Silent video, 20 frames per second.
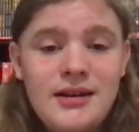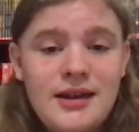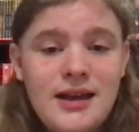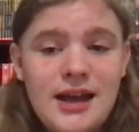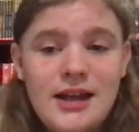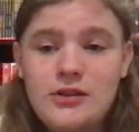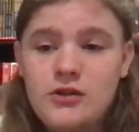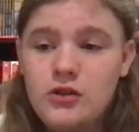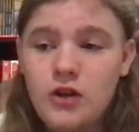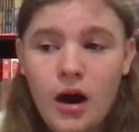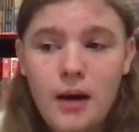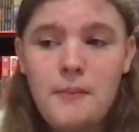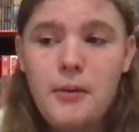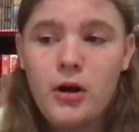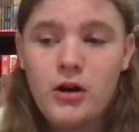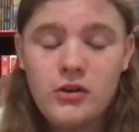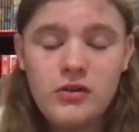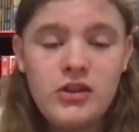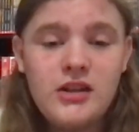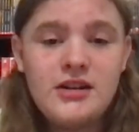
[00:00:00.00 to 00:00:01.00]
It's not
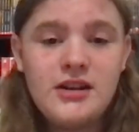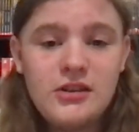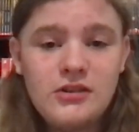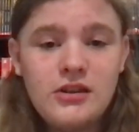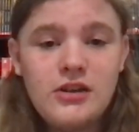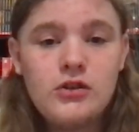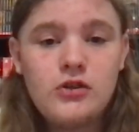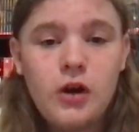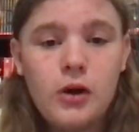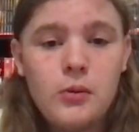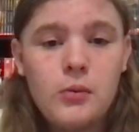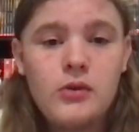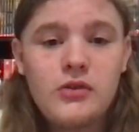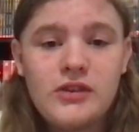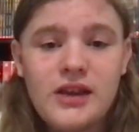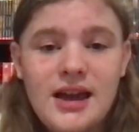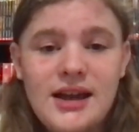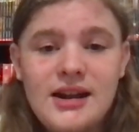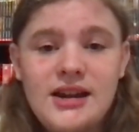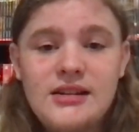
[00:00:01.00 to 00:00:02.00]
part of the Disney Star Wars
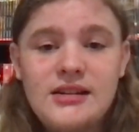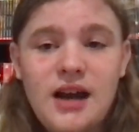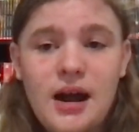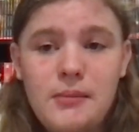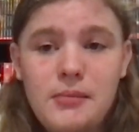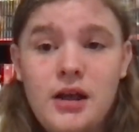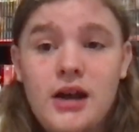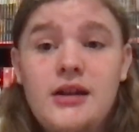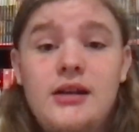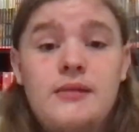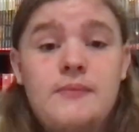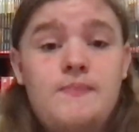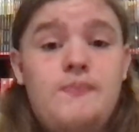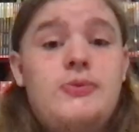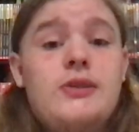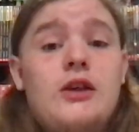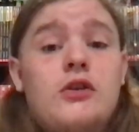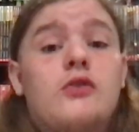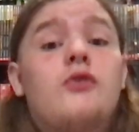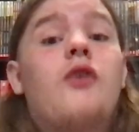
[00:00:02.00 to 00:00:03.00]
canon timeline,
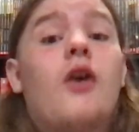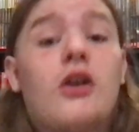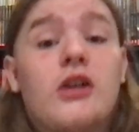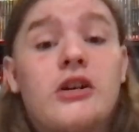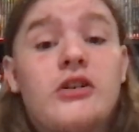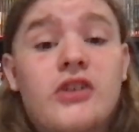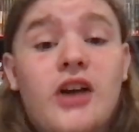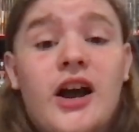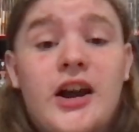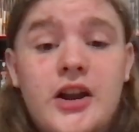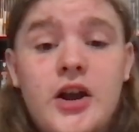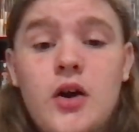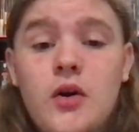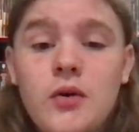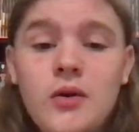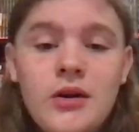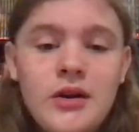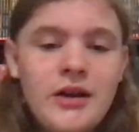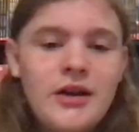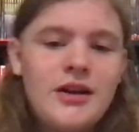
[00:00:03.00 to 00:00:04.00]
as far as I know,
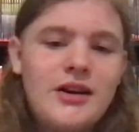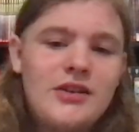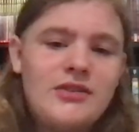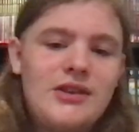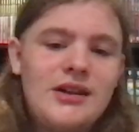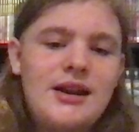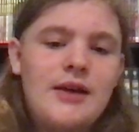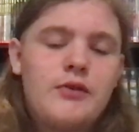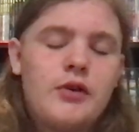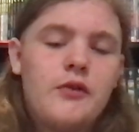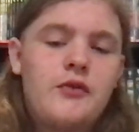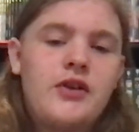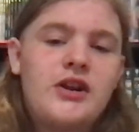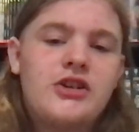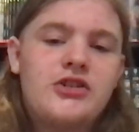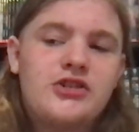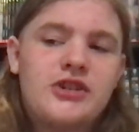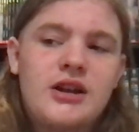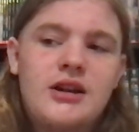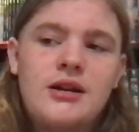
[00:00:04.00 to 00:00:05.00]
because they never
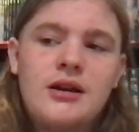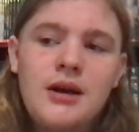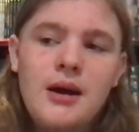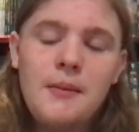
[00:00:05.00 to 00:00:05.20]
finished it.